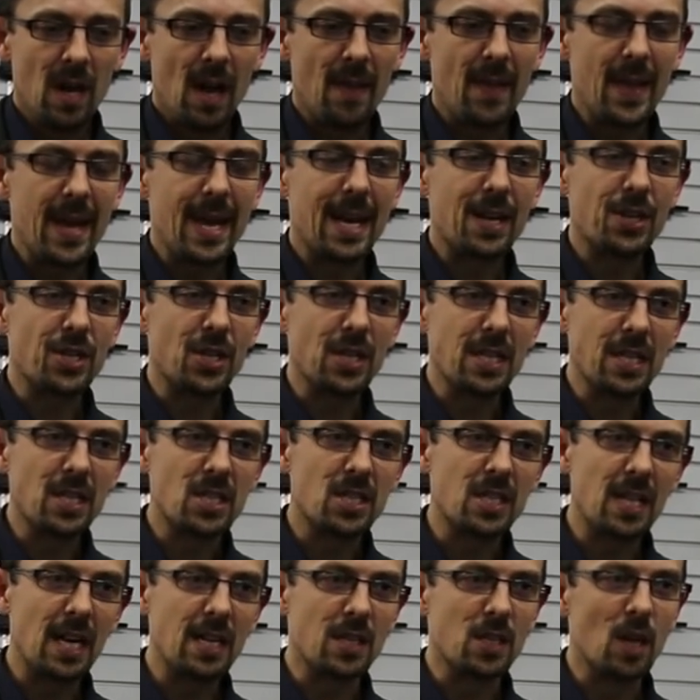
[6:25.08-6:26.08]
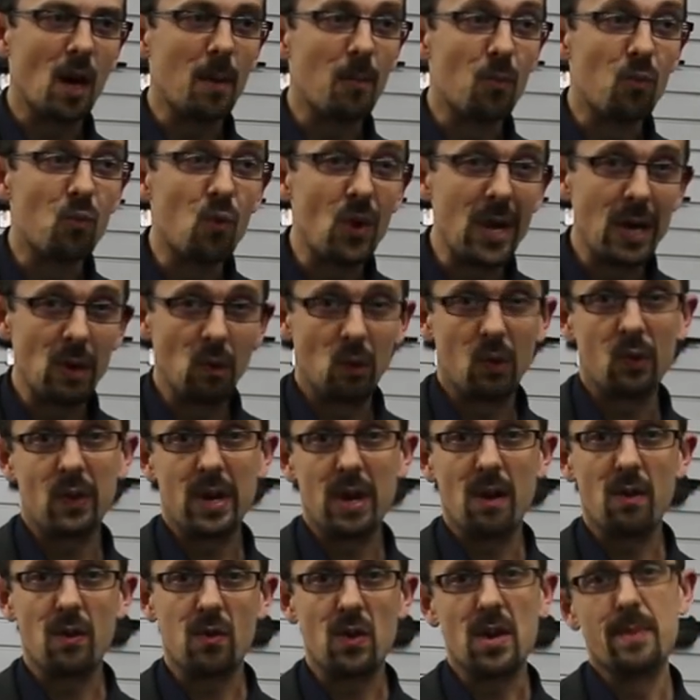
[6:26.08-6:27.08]
and they actually set up real
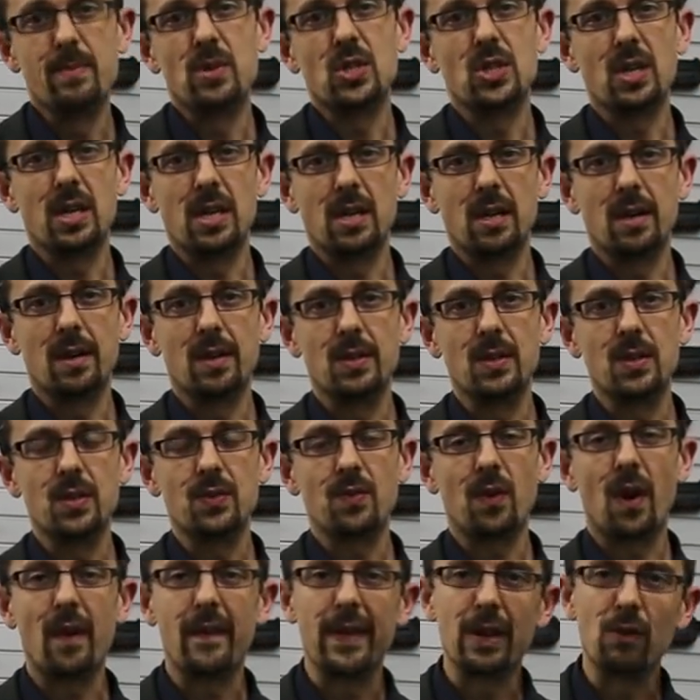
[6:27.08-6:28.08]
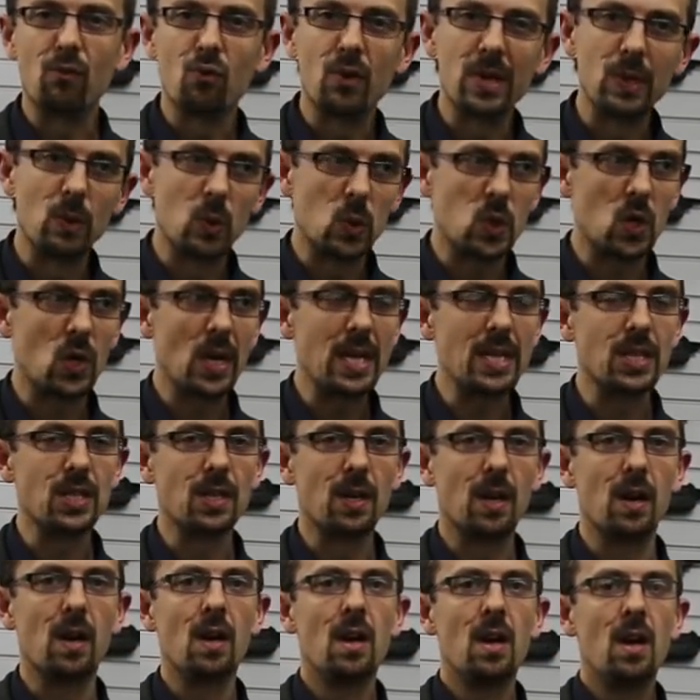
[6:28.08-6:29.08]
303 machine guns firing real
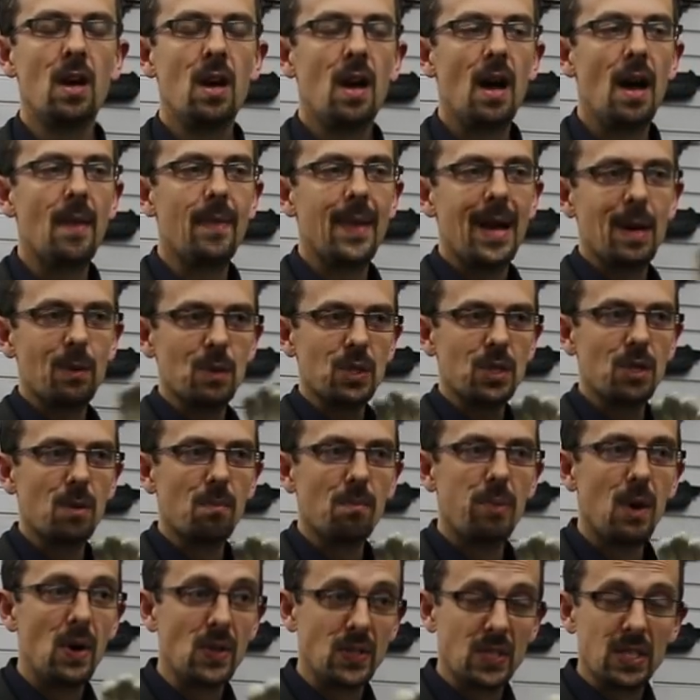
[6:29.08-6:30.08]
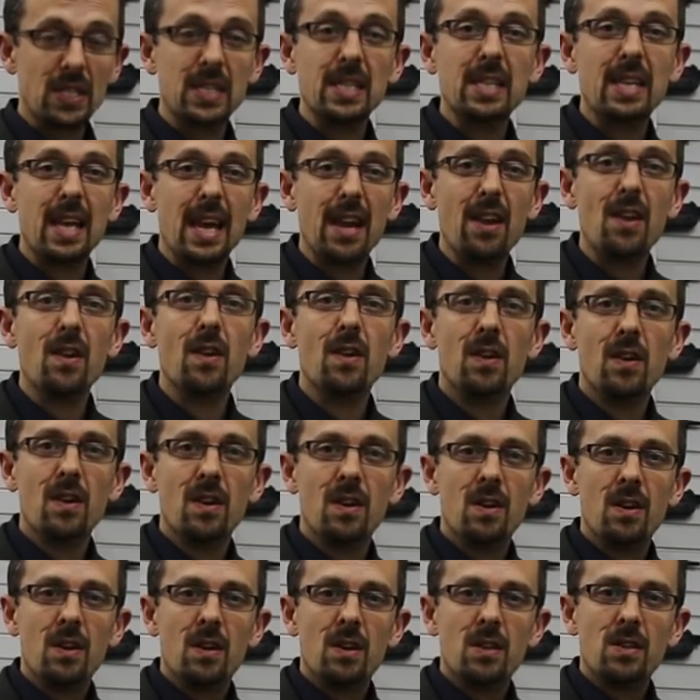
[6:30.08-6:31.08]
tracer, and that was composited in
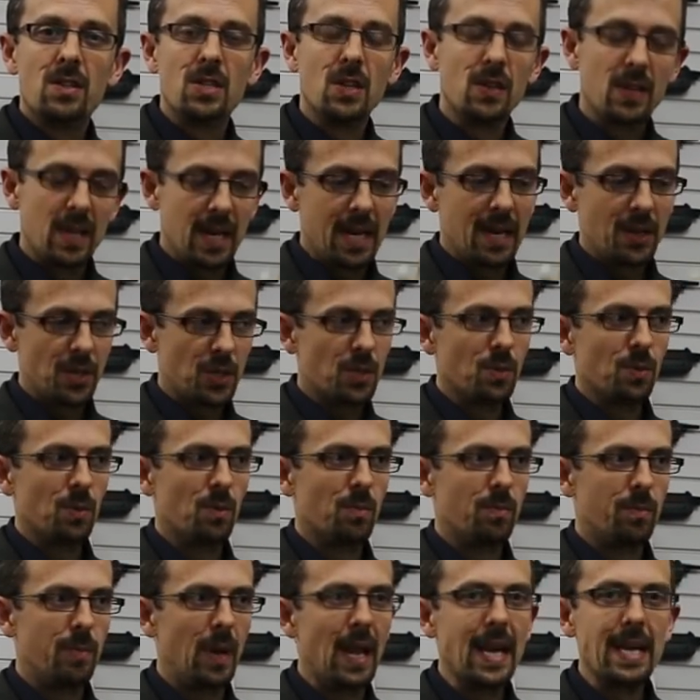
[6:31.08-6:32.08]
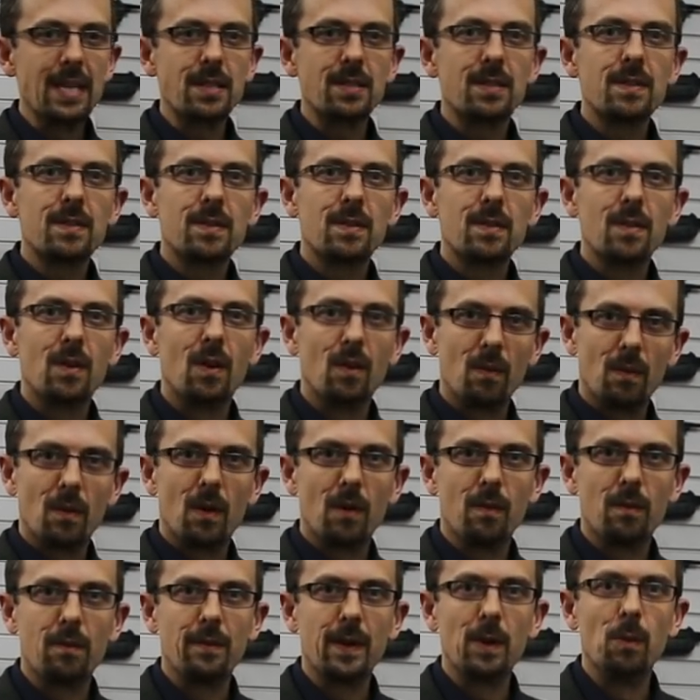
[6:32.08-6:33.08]
to the actual plate on
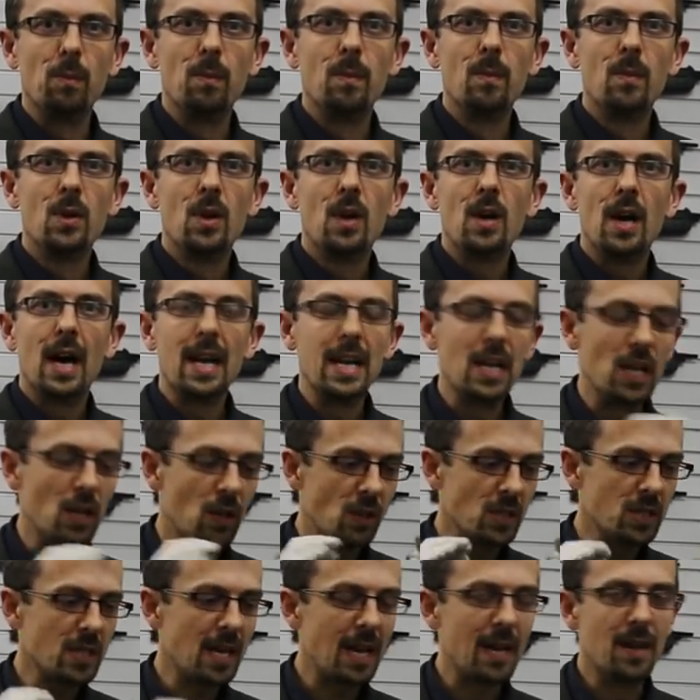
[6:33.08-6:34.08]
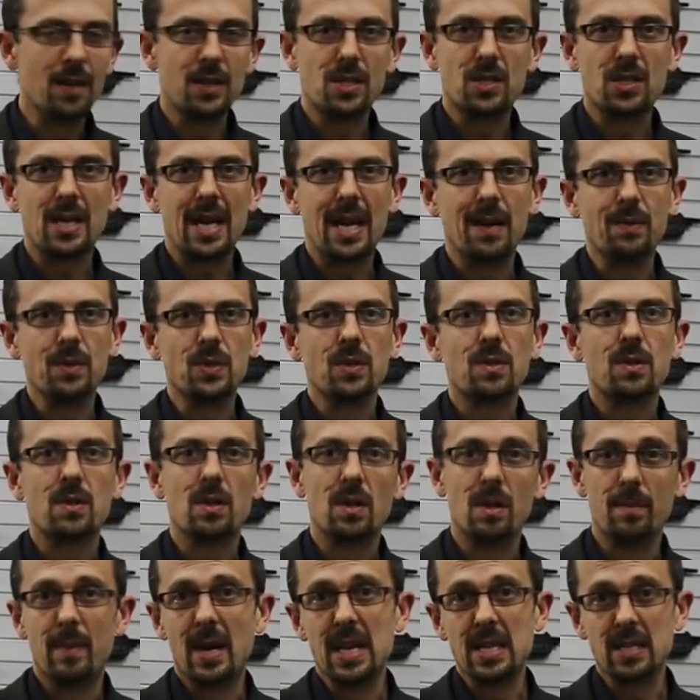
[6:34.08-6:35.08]
the film. And it looks and sounds
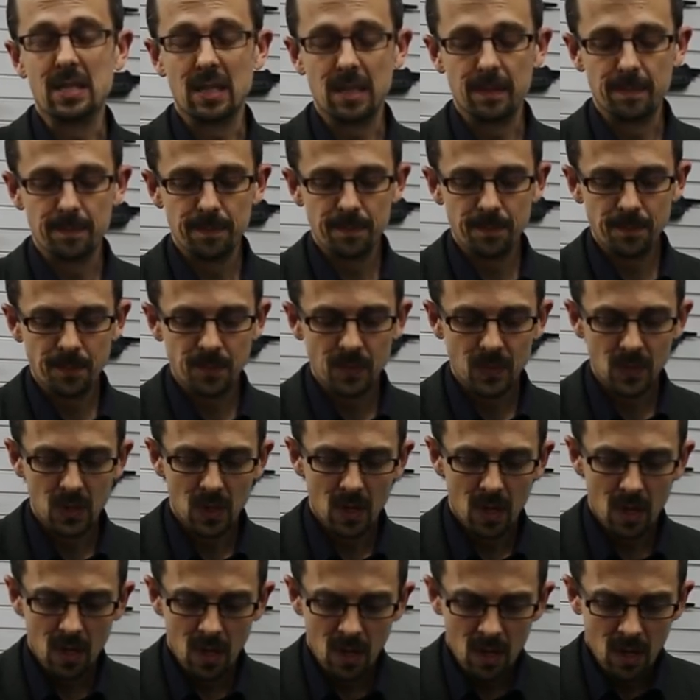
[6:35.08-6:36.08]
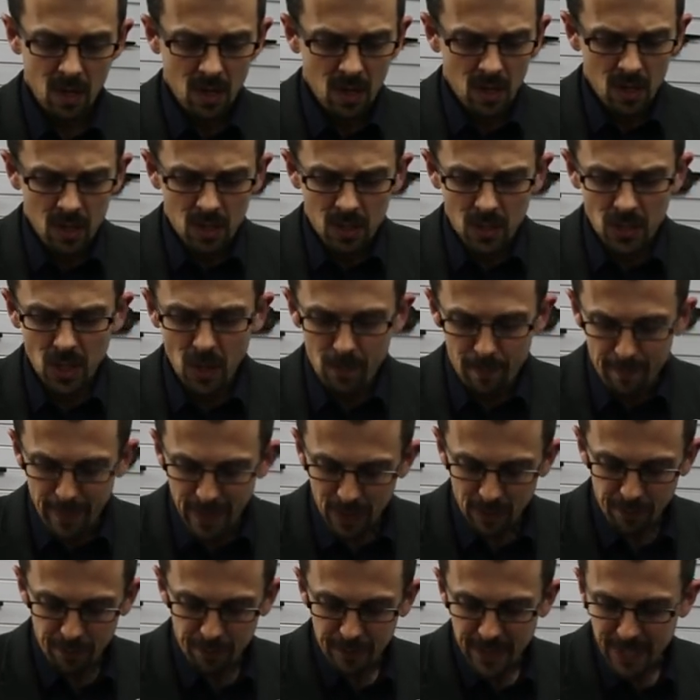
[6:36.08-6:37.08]
amazing. So
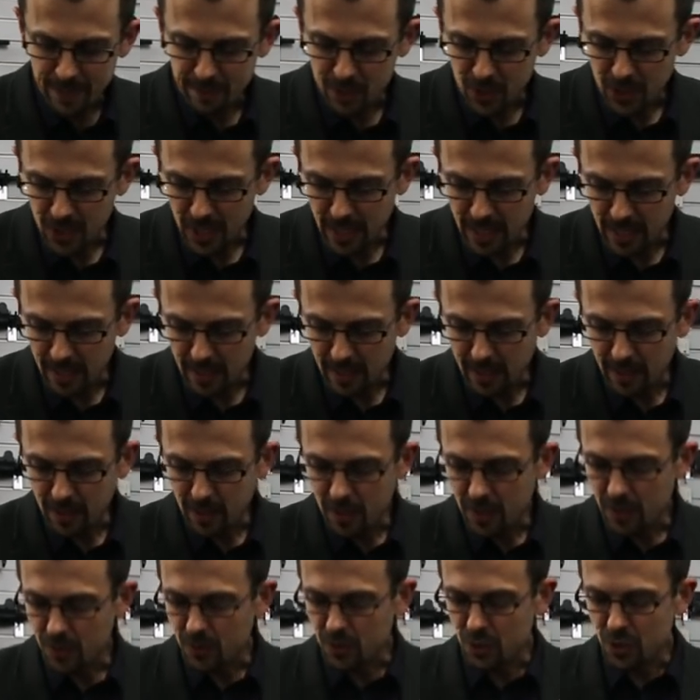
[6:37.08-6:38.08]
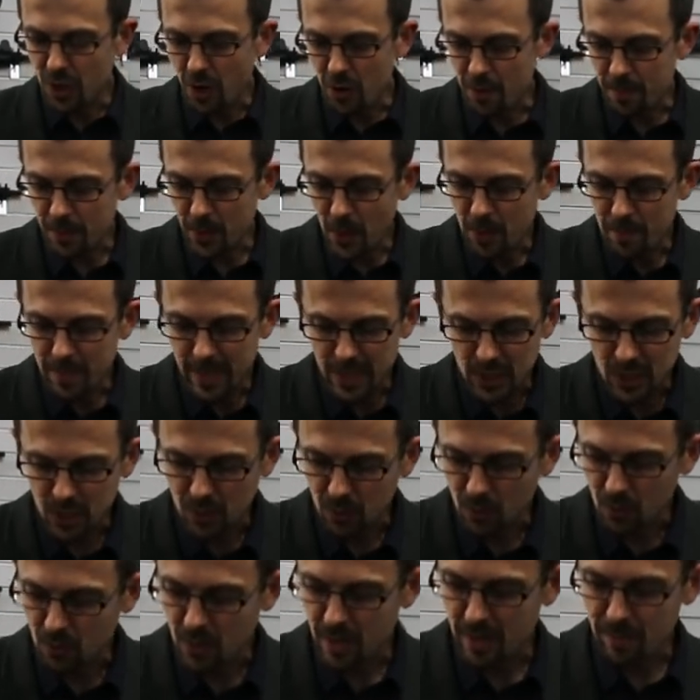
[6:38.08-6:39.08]
belt-fed machine gun, no
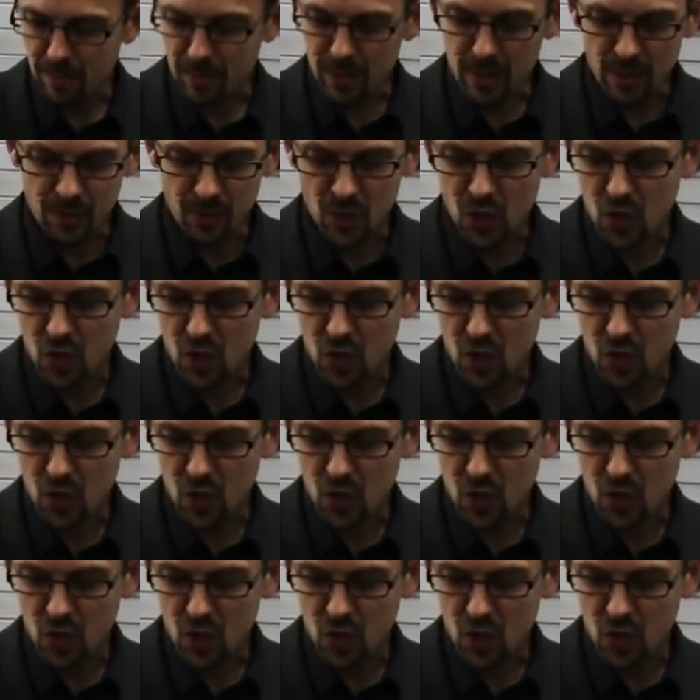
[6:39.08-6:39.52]
pistol grip, no